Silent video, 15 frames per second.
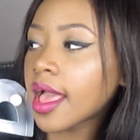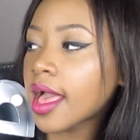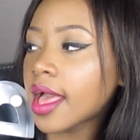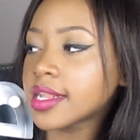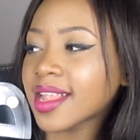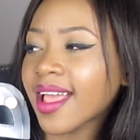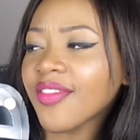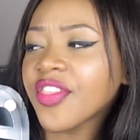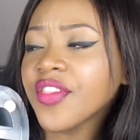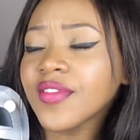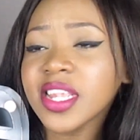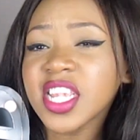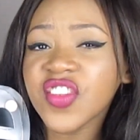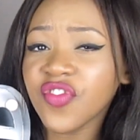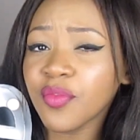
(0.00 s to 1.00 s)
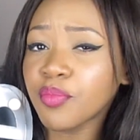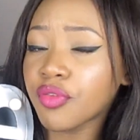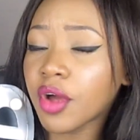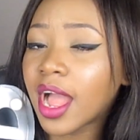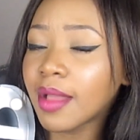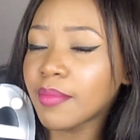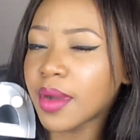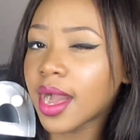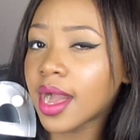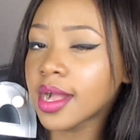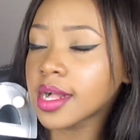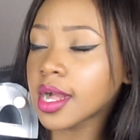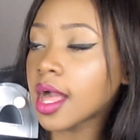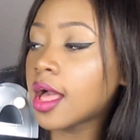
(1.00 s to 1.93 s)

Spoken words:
and I think this is from Primark,